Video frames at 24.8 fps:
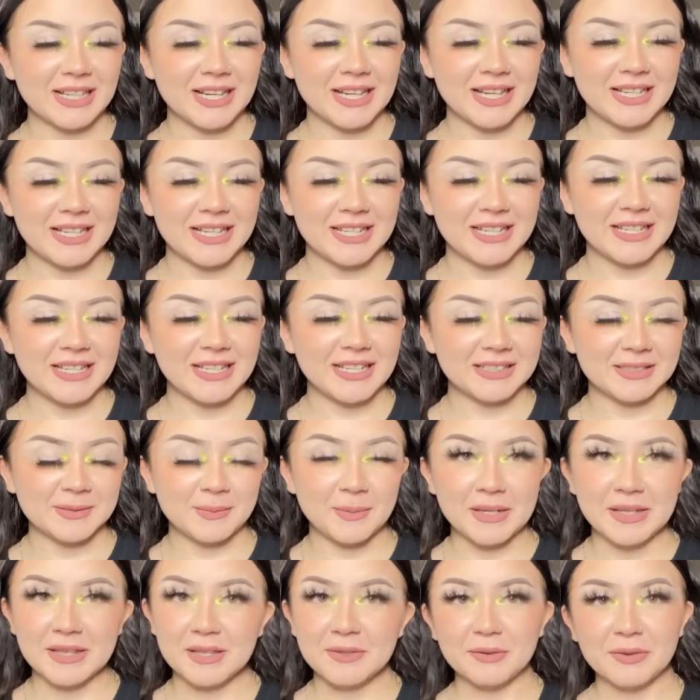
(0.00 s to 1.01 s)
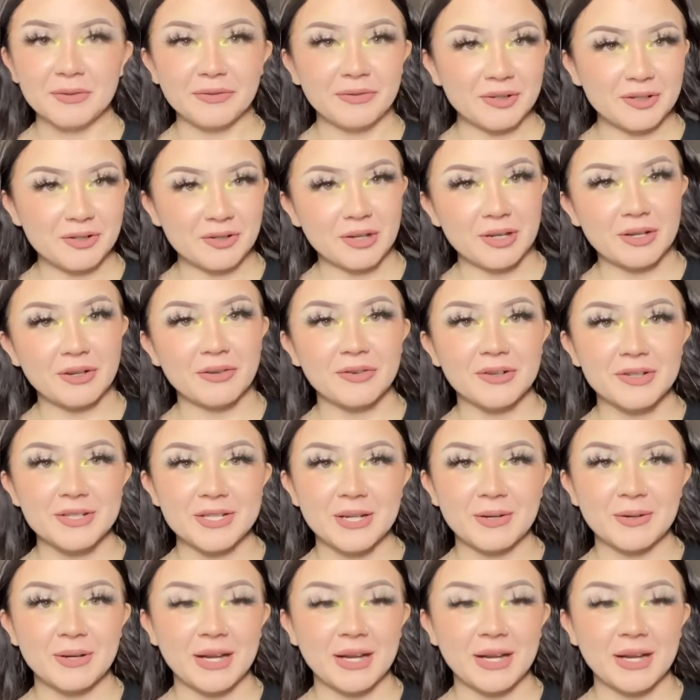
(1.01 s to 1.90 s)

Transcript: and it's been in the refrigerator for two